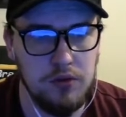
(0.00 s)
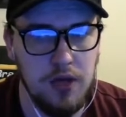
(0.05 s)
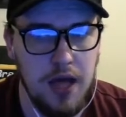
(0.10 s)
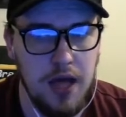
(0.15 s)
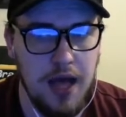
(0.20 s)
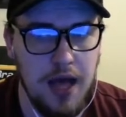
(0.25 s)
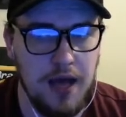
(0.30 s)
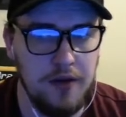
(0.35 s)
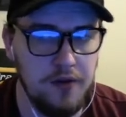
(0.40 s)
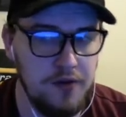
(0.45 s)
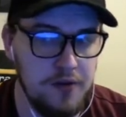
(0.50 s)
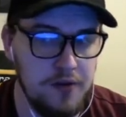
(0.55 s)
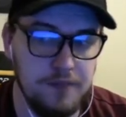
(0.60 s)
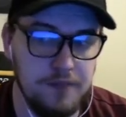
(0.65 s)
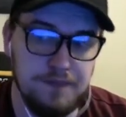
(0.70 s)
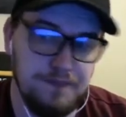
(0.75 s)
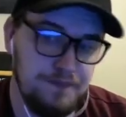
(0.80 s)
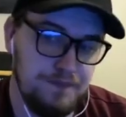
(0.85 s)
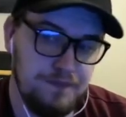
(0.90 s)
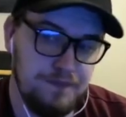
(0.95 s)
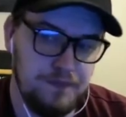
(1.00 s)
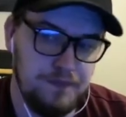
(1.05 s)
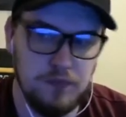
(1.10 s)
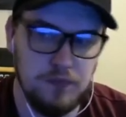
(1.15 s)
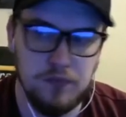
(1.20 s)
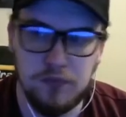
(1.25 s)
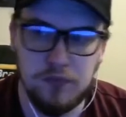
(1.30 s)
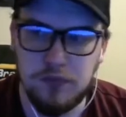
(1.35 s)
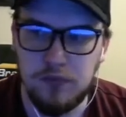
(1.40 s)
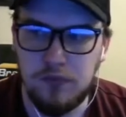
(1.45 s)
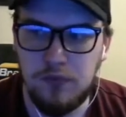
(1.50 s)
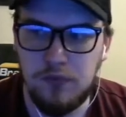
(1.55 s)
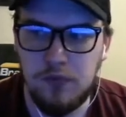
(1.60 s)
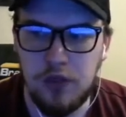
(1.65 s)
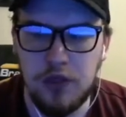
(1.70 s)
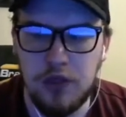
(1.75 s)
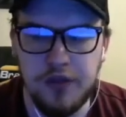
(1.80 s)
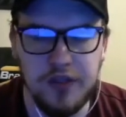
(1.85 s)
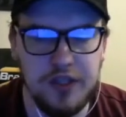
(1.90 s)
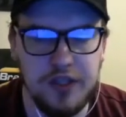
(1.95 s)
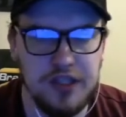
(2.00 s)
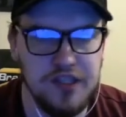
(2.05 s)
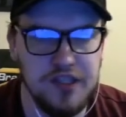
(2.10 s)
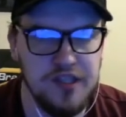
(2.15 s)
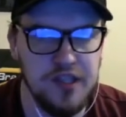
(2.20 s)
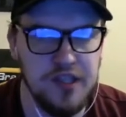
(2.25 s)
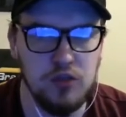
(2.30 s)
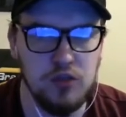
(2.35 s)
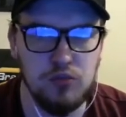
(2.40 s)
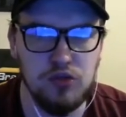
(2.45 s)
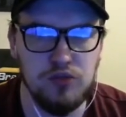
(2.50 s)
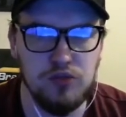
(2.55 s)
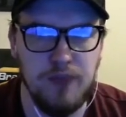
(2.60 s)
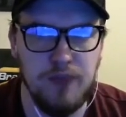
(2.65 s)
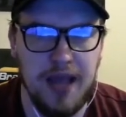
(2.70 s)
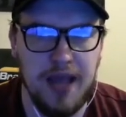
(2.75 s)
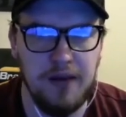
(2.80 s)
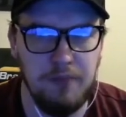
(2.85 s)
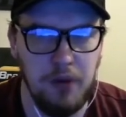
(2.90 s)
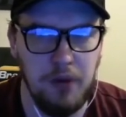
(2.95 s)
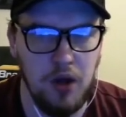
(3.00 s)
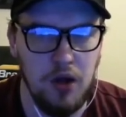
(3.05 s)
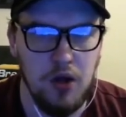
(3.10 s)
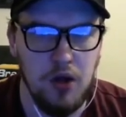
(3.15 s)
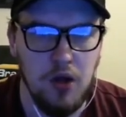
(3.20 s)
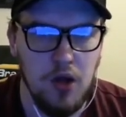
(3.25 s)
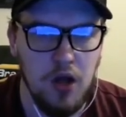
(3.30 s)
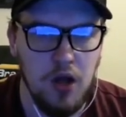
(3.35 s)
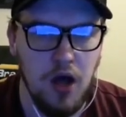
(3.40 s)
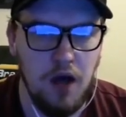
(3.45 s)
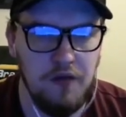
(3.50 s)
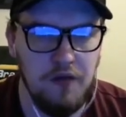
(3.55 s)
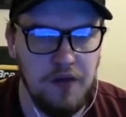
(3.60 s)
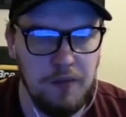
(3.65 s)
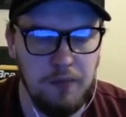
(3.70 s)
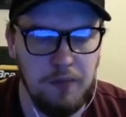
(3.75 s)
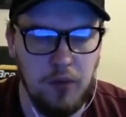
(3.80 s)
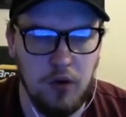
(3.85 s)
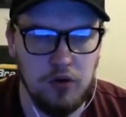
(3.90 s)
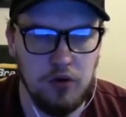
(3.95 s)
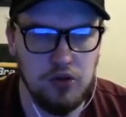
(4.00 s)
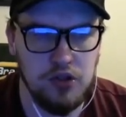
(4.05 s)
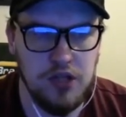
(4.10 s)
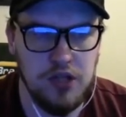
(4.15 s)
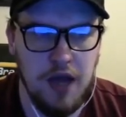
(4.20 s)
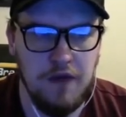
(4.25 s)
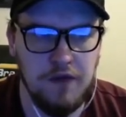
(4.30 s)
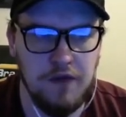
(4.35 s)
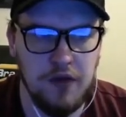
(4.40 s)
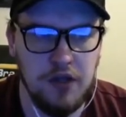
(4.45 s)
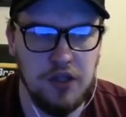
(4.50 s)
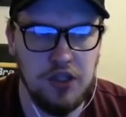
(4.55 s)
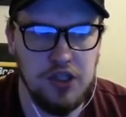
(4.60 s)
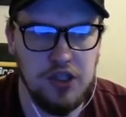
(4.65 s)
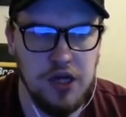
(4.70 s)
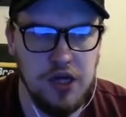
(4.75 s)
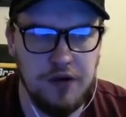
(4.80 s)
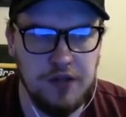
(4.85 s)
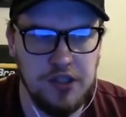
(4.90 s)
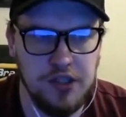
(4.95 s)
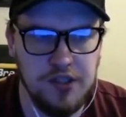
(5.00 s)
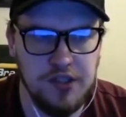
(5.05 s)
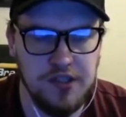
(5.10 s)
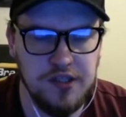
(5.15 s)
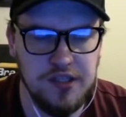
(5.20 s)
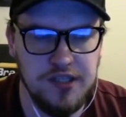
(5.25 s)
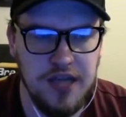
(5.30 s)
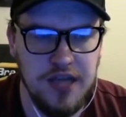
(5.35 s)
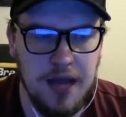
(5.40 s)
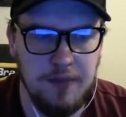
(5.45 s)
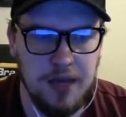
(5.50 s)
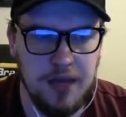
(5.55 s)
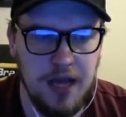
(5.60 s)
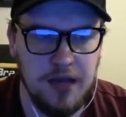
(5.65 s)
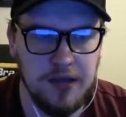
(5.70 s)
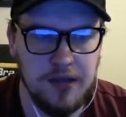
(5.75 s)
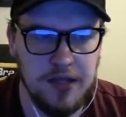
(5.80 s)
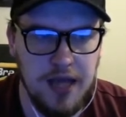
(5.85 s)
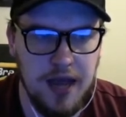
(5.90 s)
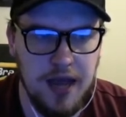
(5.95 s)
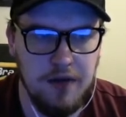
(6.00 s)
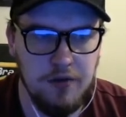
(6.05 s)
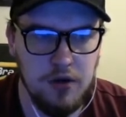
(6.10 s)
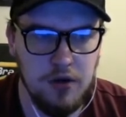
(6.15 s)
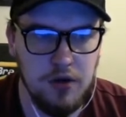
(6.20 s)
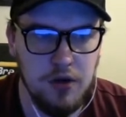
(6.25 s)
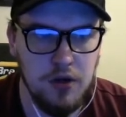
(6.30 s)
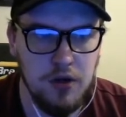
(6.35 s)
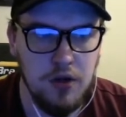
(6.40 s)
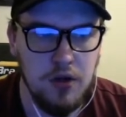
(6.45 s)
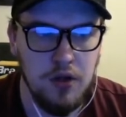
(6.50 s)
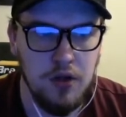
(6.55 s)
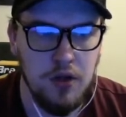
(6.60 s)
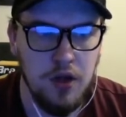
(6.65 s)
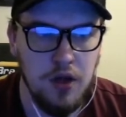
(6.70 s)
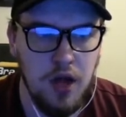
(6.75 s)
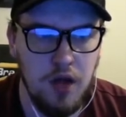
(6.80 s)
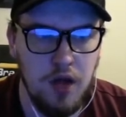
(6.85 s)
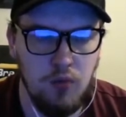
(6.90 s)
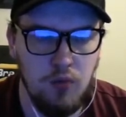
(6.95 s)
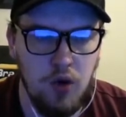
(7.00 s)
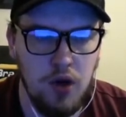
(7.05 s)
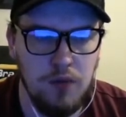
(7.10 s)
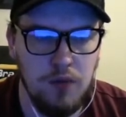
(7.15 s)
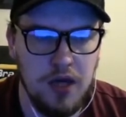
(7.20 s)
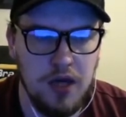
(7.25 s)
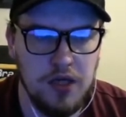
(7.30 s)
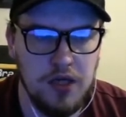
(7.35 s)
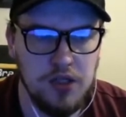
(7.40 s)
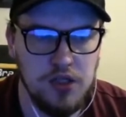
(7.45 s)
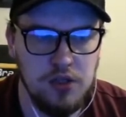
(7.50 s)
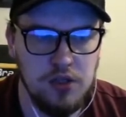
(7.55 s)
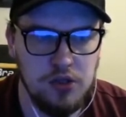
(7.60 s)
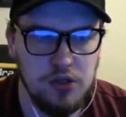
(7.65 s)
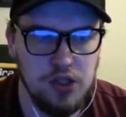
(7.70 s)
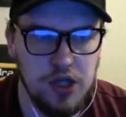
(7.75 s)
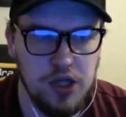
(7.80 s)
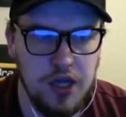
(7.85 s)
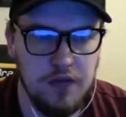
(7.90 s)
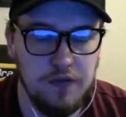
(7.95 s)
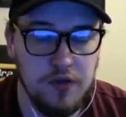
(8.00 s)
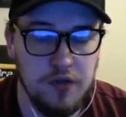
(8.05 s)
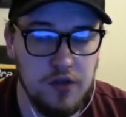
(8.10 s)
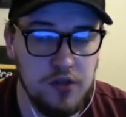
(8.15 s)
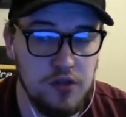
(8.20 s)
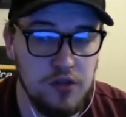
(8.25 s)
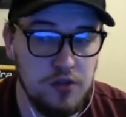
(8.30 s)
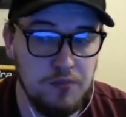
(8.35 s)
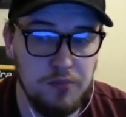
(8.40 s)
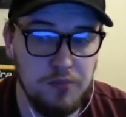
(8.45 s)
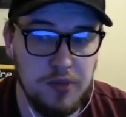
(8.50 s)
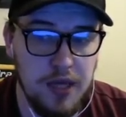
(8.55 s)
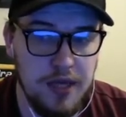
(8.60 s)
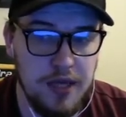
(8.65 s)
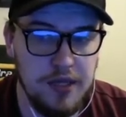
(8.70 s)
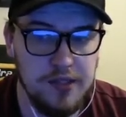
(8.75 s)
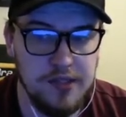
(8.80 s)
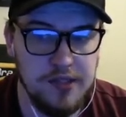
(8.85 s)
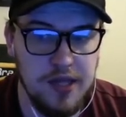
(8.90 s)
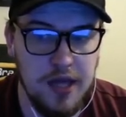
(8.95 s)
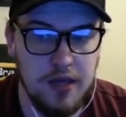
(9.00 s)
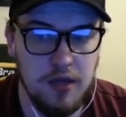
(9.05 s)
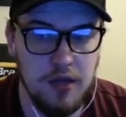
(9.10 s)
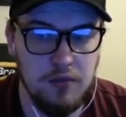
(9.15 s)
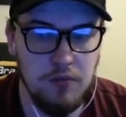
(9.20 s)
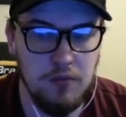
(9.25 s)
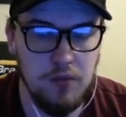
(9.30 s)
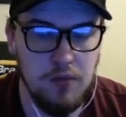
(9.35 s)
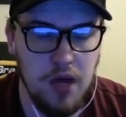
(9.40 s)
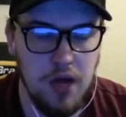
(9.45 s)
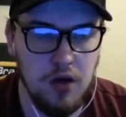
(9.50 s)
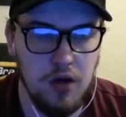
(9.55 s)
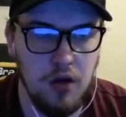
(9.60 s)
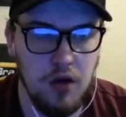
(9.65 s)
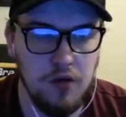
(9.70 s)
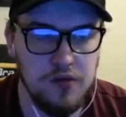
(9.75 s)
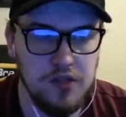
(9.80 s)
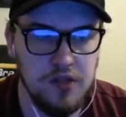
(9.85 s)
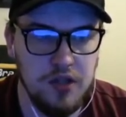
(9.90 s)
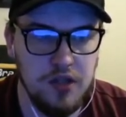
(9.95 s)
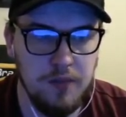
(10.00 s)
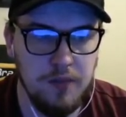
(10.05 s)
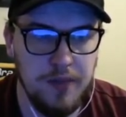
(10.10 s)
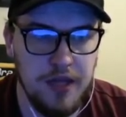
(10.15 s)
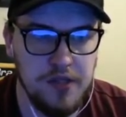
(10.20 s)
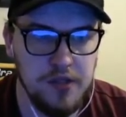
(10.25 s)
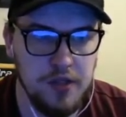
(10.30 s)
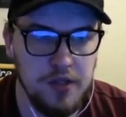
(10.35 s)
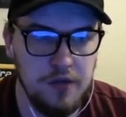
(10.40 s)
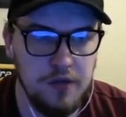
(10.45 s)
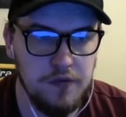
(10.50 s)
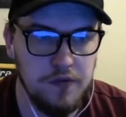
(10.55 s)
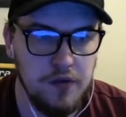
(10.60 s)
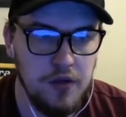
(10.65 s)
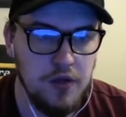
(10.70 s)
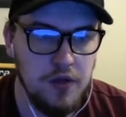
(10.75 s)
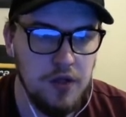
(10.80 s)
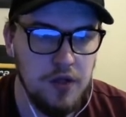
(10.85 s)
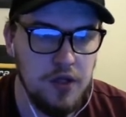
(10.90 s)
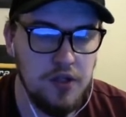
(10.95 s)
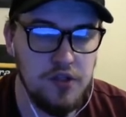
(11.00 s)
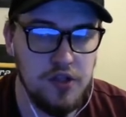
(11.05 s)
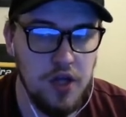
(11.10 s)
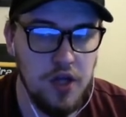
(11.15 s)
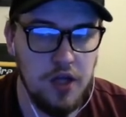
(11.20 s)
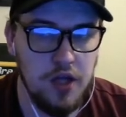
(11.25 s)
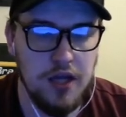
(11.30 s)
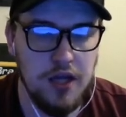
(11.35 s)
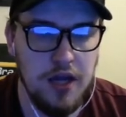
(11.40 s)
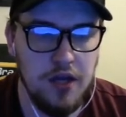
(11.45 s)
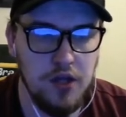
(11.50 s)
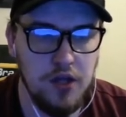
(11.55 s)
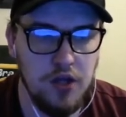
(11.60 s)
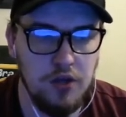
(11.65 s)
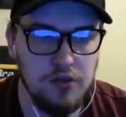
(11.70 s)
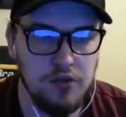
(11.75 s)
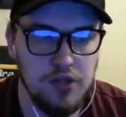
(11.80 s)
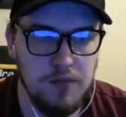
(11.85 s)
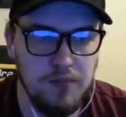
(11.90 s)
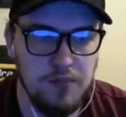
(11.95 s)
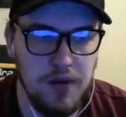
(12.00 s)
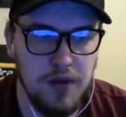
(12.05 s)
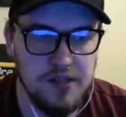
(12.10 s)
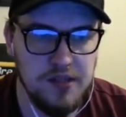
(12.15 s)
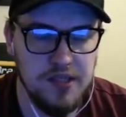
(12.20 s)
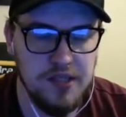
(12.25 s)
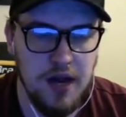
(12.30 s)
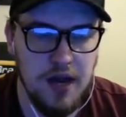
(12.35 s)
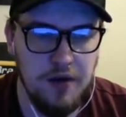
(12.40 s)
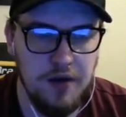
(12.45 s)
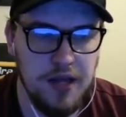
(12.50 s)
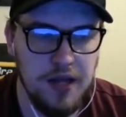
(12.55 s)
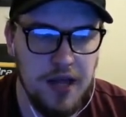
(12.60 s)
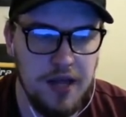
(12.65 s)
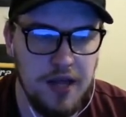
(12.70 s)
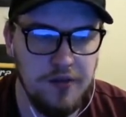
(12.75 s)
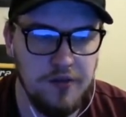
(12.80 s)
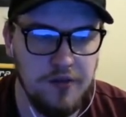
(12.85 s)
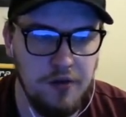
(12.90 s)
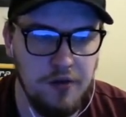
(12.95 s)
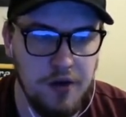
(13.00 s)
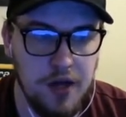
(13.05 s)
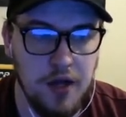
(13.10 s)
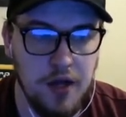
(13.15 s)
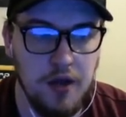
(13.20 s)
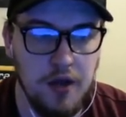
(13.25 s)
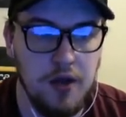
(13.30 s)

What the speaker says: And the decision was made. But I think Poch definitely cherishes the time he had there and what he managed to achieve. And there's some players there that we might not have seen the best of. He certainly had a huge impact in Harry Kane's career.